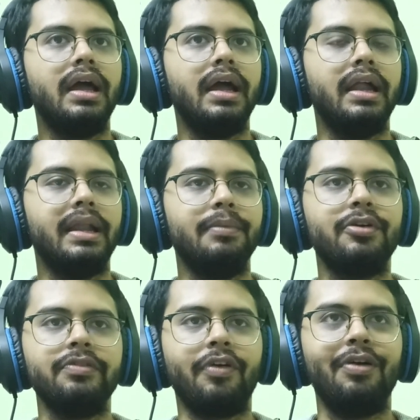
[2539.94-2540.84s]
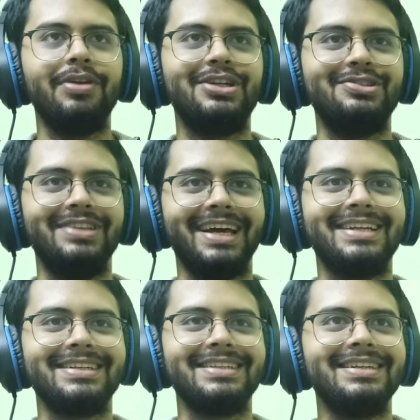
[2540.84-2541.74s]
and I'm looking forward to
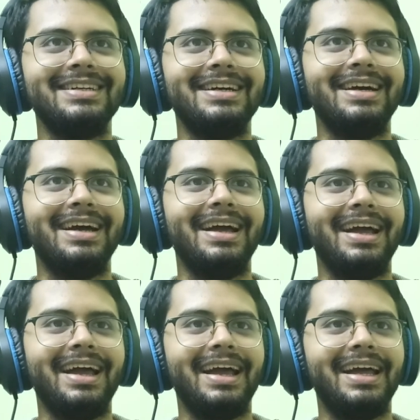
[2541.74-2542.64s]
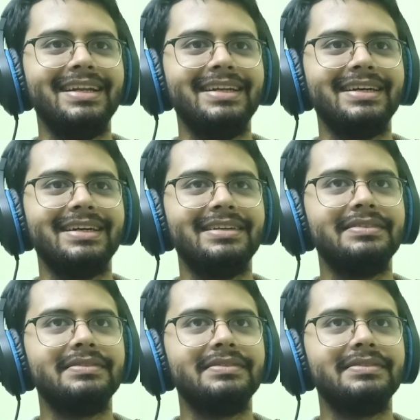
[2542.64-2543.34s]
that. And